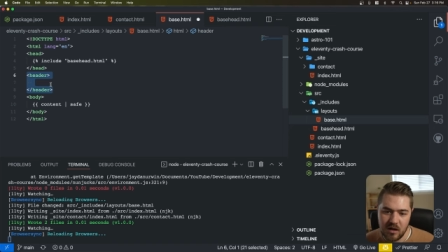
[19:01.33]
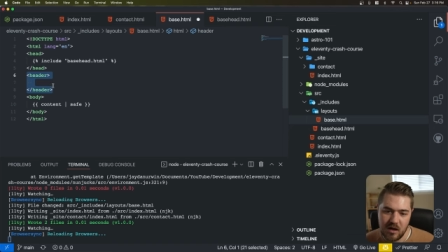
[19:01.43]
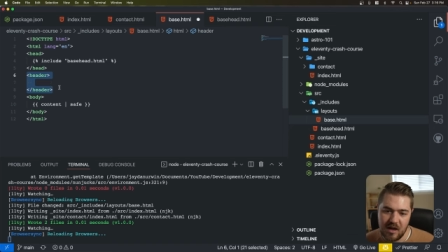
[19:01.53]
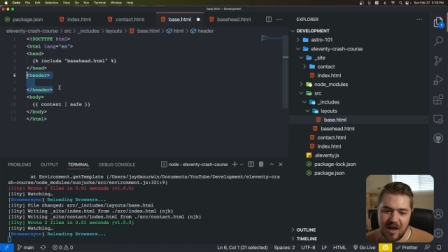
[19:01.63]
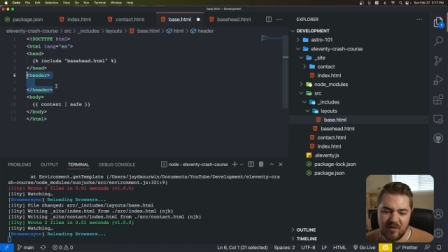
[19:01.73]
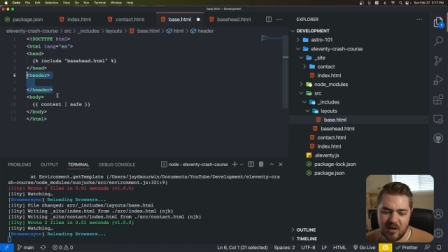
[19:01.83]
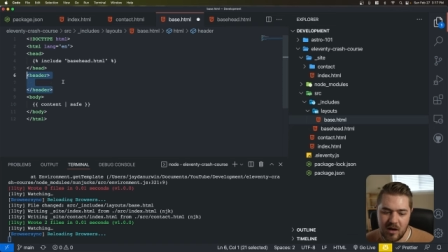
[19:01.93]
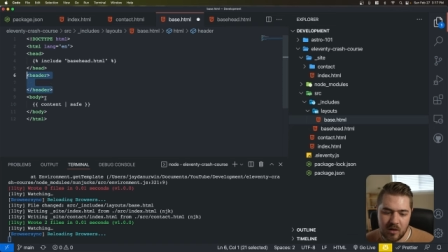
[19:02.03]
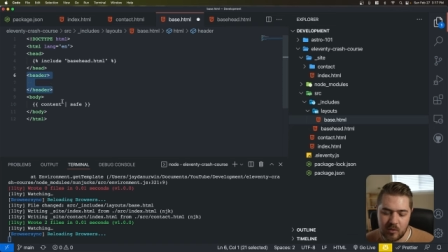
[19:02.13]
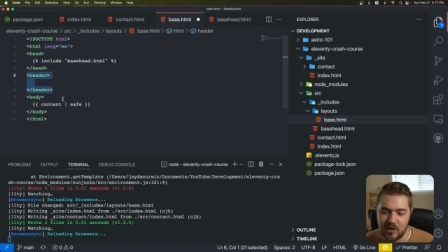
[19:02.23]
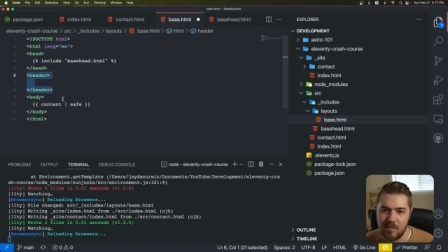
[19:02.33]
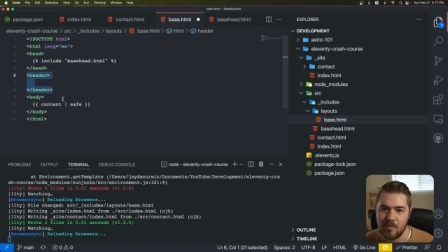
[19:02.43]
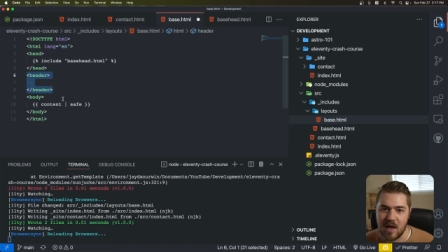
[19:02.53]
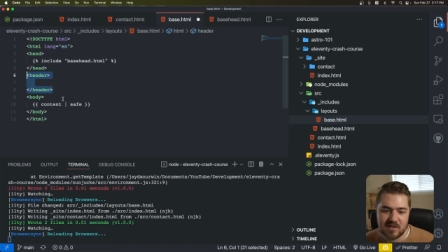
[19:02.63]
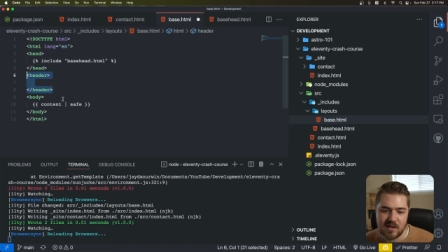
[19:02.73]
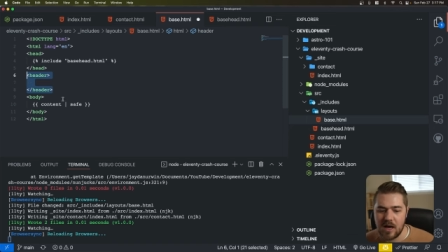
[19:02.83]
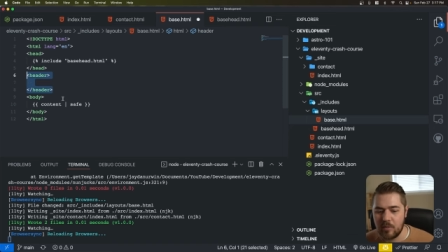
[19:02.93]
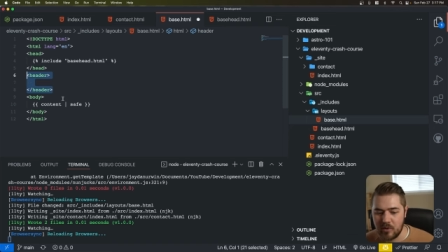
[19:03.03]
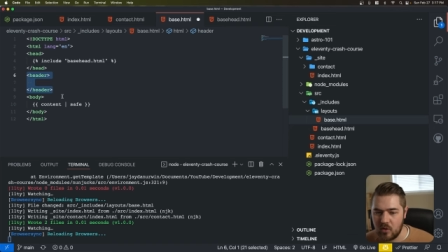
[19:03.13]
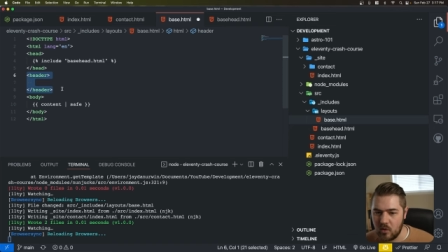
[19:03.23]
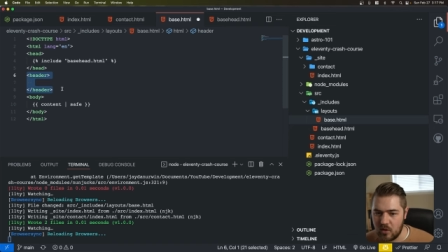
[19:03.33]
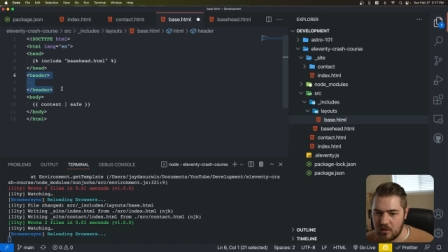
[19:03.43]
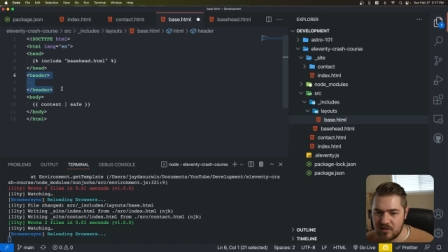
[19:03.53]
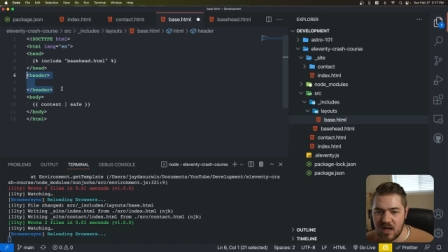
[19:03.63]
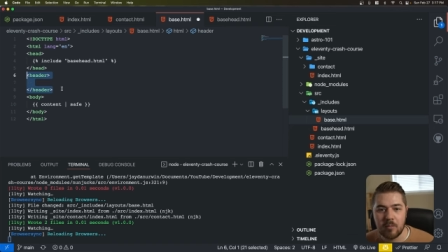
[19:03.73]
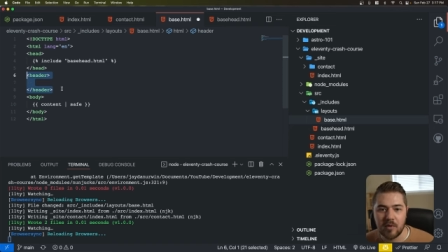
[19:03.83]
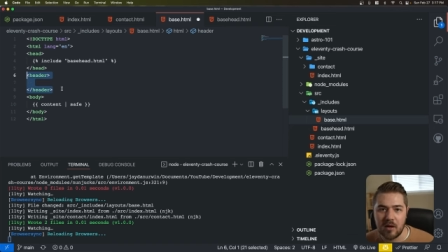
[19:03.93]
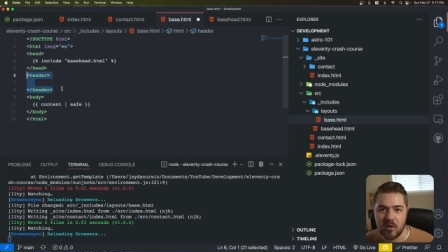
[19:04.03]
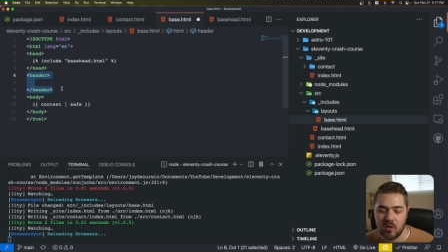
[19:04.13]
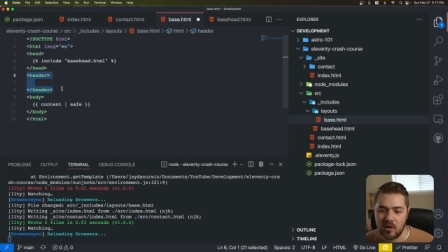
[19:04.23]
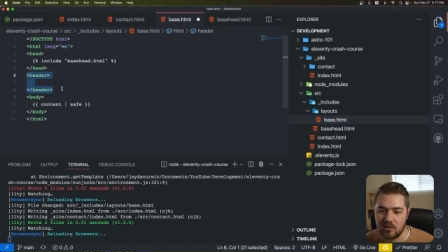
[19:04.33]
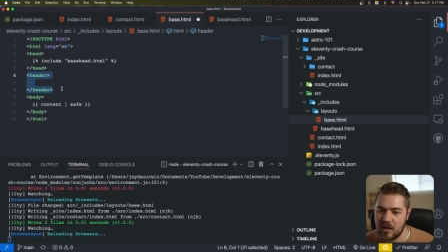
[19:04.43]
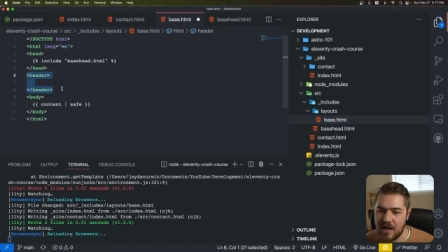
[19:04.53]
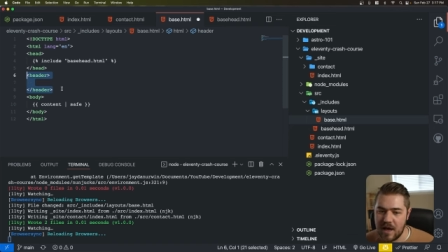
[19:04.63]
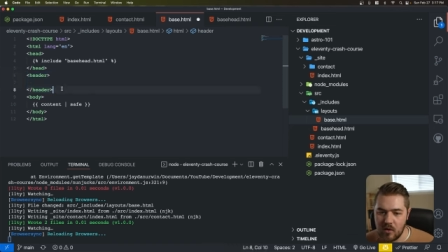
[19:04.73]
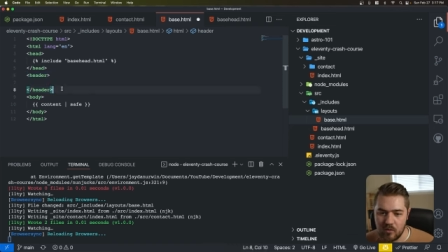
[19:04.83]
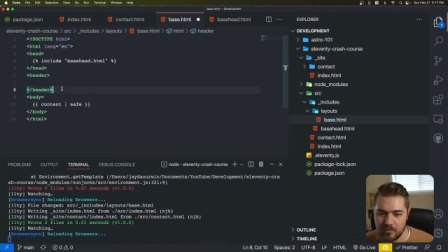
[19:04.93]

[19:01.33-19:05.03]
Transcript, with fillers: and have it not really messy up your template or your layout.